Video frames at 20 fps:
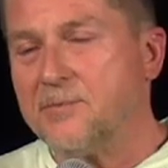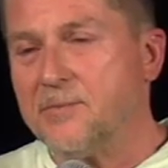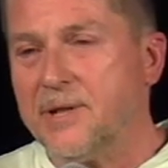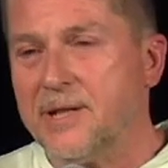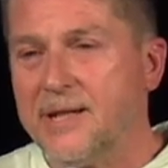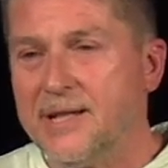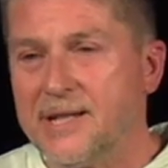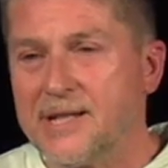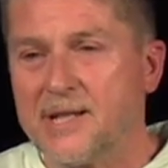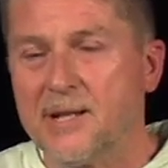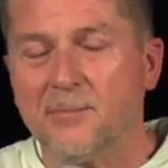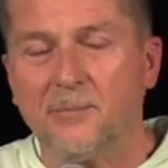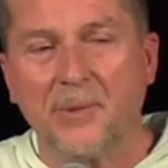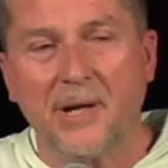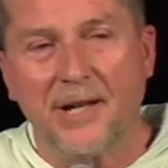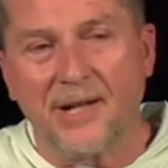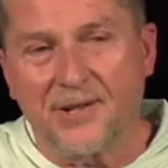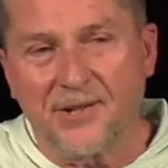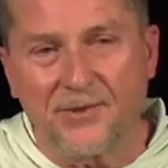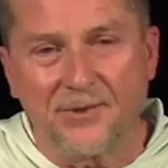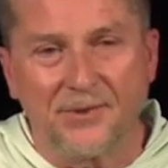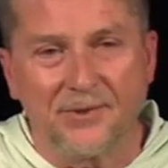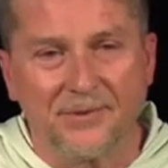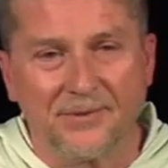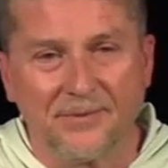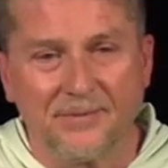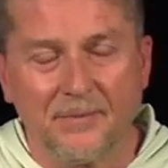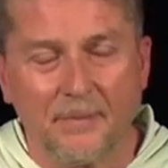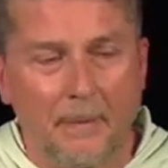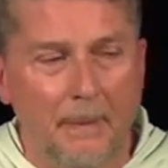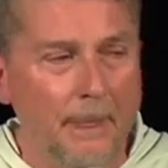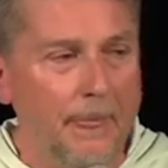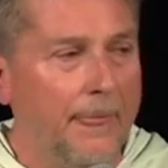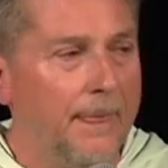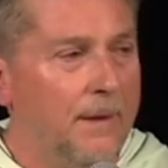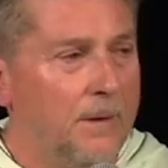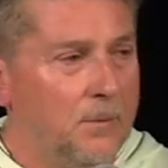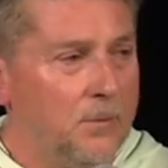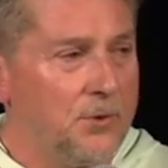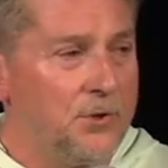and he said, Pastor,
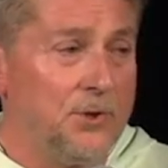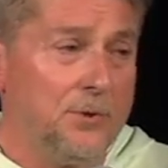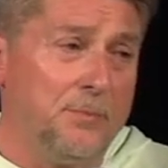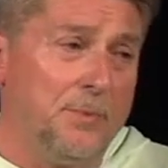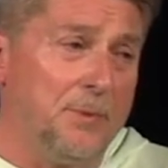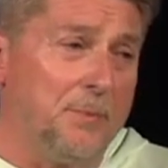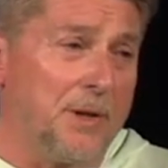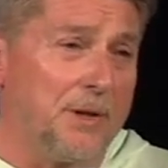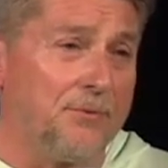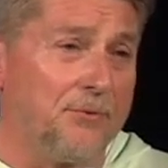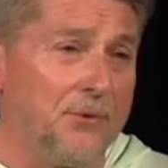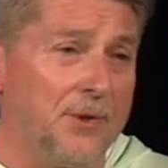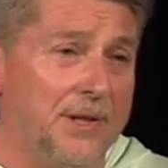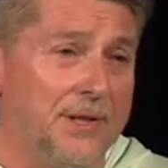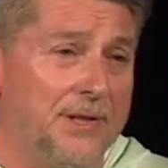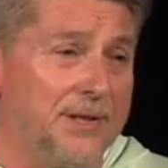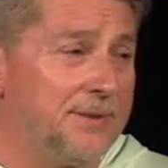would you be my friend?